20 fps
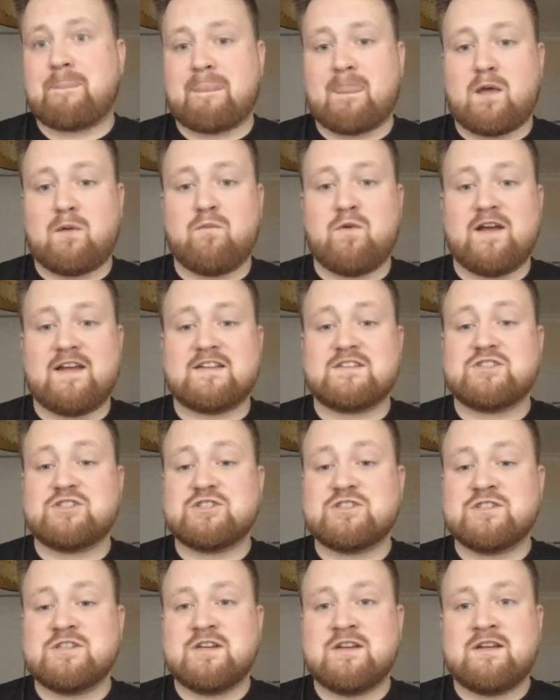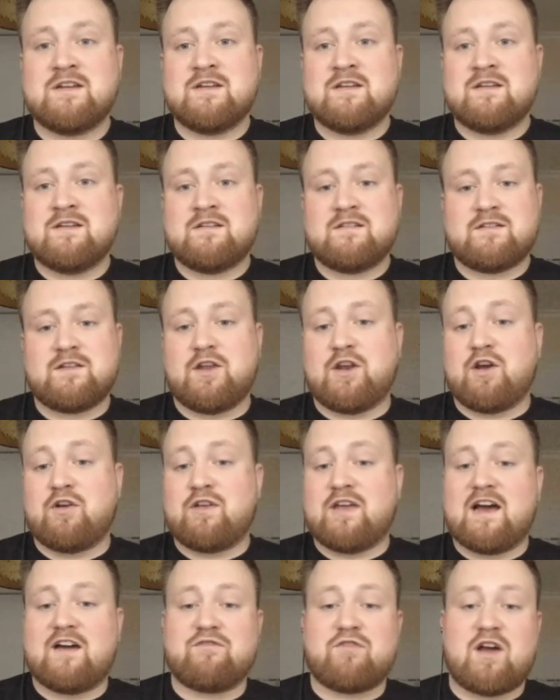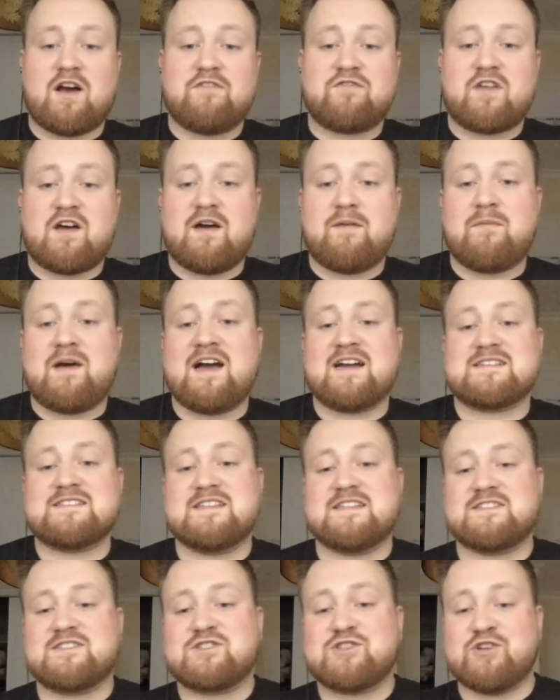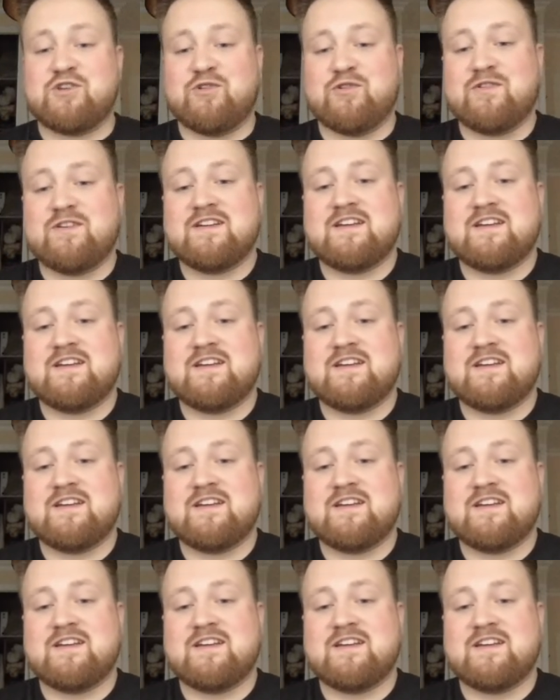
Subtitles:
which, you know, you have lifetime access to.